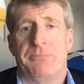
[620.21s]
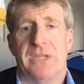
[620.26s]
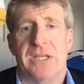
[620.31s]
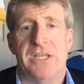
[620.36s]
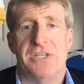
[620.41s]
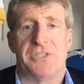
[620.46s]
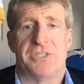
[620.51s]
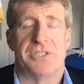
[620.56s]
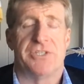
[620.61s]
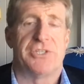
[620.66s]

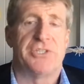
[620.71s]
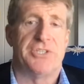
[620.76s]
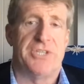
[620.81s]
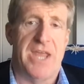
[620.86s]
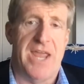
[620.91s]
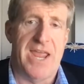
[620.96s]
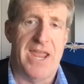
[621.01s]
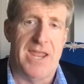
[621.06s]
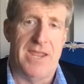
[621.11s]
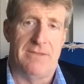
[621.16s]
is the
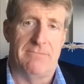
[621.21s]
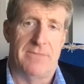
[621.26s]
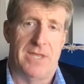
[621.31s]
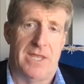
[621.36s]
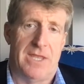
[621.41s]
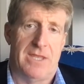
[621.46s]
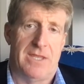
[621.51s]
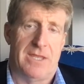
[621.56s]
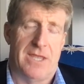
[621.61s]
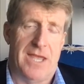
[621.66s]
same
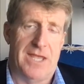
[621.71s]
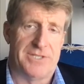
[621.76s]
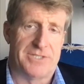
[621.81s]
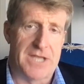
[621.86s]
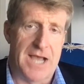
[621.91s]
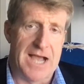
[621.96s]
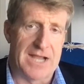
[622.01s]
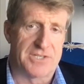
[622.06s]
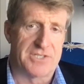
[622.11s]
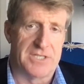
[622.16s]
as
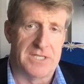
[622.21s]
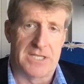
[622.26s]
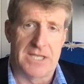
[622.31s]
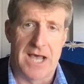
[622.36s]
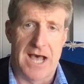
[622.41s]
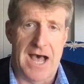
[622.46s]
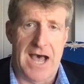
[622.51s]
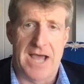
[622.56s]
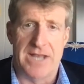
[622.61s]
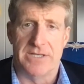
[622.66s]

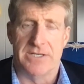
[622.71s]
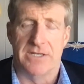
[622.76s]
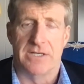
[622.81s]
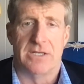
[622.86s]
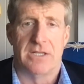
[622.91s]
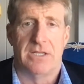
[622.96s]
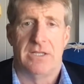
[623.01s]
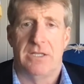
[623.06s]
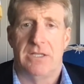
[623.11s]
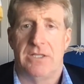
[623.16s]
Oxycontin.
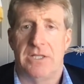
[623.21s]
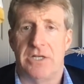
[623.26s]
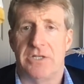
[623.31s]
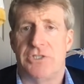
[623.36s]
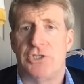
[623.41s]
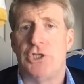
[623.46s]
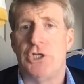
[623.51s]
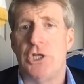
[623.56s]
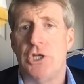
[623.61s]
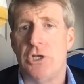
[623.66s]
They're
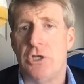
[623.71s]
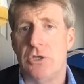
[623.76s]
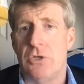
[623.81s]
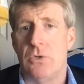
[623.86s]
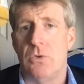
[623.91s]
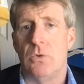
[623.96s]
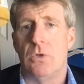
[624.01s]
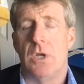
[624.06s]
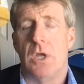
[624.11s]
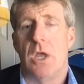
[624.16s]

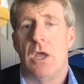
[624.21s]
two